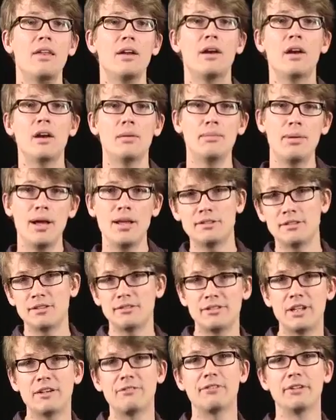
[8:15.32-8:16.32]
Now there are a bunch
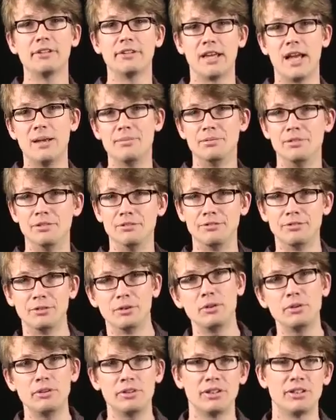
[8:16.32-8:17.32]
of different types of
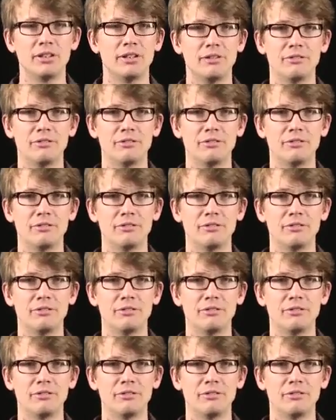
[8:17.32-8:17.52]
fruit.